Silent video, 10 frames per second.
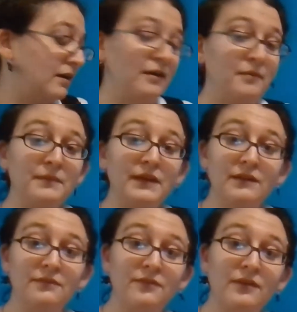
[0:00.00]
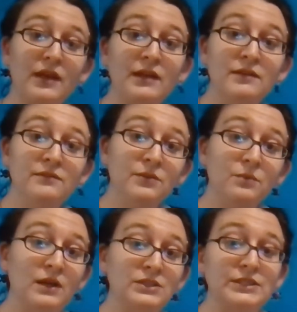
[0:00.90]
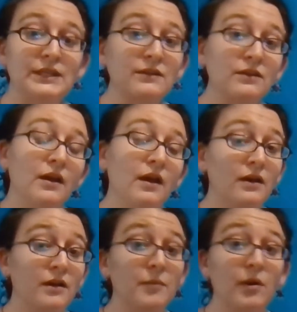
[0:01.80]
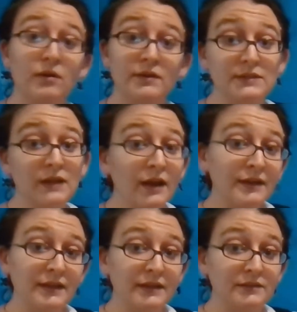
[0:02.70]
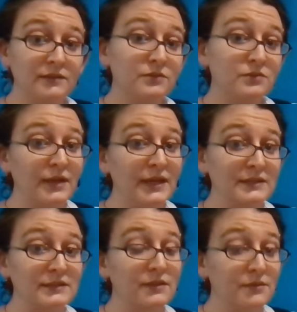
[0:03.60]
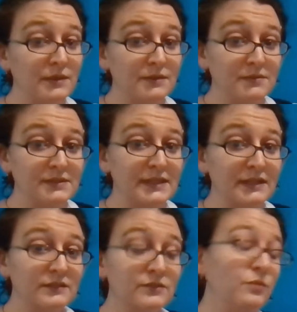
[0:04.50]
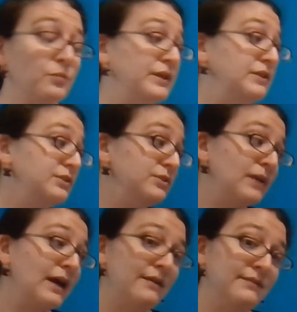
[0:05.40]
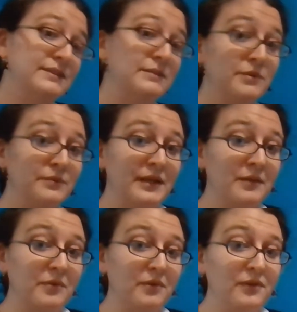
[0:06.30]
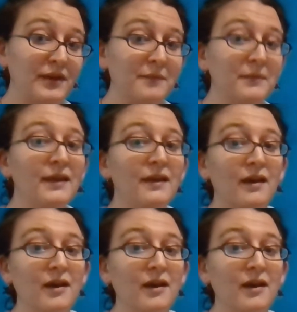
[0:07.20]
If any of you watching are not in grades 3 through 6, we do have a summer reading program